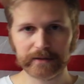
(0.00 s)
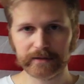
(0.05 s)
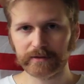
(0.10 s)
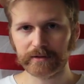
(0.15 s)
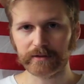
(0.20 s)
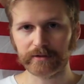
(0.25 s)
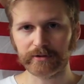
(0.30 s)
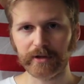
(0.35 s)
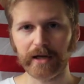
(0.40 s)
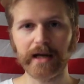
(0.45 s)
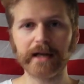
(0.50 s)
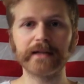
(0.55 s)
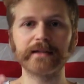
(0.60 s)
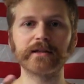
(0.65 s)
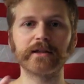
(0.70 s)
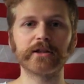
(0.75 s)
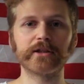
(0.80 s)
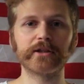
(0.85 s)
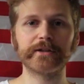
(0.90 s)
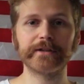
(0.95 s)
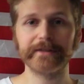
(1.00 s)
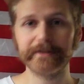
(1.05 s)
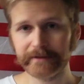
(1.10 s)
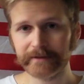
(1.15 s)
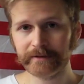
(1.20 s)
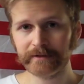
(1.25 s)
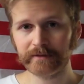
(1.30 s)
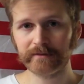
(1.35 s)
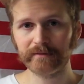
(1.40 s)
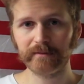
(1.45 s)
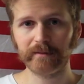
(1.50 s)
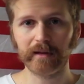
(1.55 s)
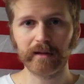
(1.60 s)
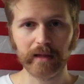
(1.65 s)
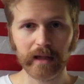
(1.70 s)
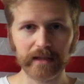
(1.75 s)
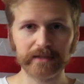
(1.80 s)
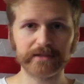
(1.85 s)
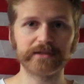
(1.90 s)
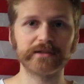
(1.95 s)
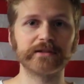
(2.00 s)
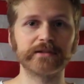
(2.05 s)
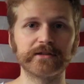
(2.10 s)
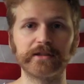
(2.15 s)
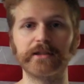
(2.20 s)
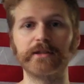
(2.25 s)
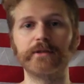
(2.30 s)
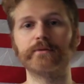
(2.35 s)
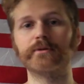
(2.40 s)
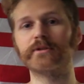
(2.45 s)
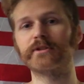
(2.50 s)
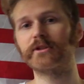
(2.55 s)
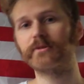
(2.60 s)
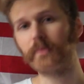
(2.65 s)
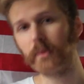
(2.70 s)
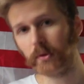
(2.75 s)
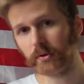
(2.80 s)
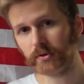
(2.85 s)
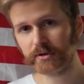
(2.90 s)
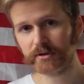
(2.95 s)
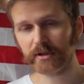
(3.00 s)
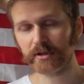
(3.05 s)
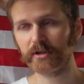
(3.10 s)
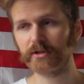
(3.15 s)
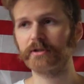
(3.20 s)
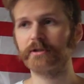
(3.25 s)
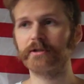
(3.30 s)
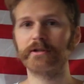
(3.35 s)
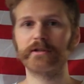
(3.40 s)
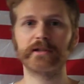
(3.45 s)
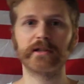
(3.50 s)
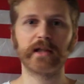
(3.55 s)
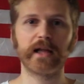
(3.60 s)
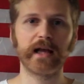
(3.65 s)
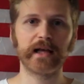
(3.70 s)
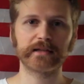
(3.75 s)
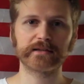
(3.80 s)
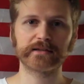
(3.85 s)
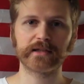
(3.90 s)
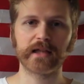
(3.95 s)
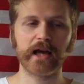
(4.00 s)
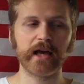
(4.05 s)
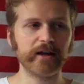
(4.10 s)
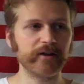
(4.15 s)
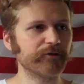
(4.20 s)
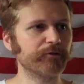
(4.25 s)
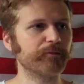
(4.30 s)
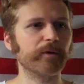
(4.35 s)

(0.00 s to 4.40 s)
to try and learn the lessons that you were supposed to learn in the last life,